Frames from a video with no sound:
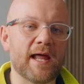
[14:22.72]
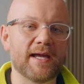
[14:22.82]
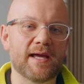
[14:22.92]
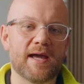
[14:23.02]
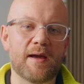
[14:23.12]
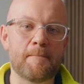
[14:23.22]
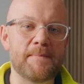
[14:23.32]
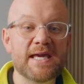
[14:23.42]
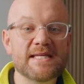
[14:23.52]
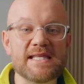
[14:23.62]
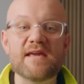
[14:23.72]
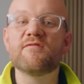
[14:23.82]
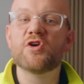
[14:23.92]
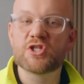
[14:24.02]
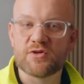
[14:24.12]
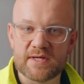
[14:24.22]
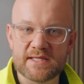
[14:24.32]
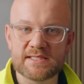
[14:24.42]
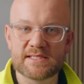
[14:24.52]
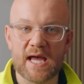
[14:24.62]
like, because the inverter
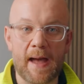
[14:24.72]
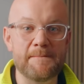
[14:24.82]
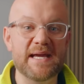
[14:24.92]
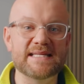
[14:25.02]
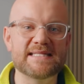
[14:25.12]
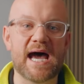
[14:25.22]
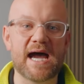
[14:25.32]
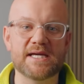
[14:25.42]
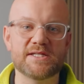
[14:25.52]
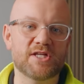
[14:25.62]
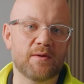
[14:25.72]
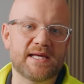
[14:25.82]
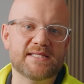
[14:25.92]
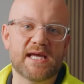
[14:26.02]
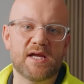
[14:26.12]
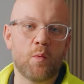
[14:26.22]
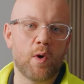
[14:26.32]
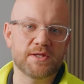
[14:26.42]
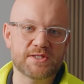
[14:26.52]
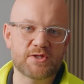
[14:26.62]
is a bigger size, so let's say
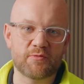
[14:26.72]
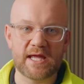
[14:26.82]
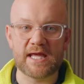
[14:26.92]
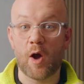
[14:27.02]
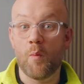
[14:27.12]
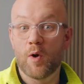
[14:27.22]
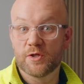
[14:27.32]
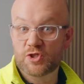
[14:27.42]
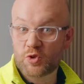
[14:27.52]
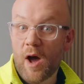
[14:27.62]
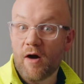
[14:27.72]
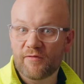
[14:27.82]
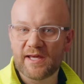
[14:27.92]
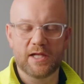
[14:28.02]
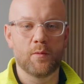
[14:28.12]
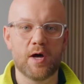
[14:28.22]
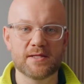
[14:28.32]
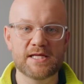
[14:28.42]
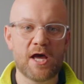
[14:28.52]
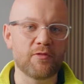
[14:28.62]
one's 3 and one's 12
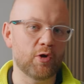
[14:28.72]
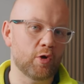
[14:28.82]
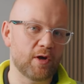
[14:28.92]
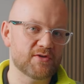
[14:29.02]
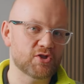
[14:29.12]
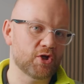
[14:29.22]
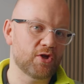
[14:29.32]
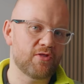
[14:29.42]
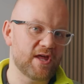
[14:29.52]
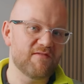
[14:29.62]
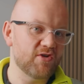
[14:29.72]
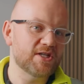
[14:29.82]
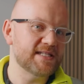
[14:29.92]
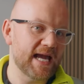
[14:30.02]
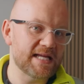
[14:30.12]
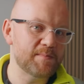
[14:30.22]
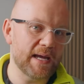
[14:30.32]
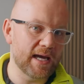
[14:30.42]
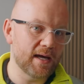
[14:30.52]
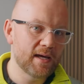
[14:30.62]
kilowatts, that all of a sudden the inverter gets
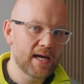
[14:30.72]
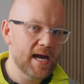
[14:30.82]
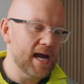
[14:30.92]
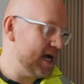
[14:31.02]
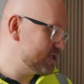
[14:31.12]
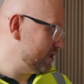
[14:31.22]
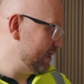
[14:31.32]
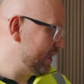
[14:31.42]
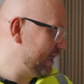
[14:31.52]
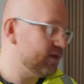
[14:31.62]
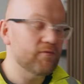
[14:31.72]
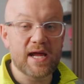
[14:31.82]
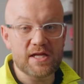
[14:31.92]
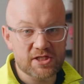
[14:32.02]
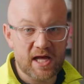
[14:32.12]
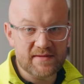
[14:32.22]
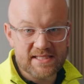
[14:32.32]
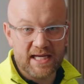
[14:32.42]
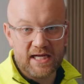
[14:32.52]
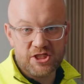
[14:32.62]
bigger. Actually, like the range, like the
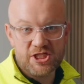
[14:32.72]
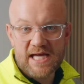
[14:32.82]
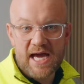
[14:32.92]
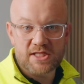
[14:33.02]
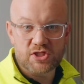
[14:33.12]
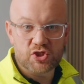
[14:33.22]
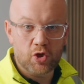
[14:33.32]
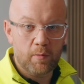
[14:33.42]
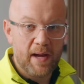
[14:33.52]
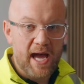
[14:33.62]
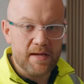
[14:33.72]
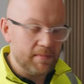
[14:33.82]
SIG Energy Sigen store behind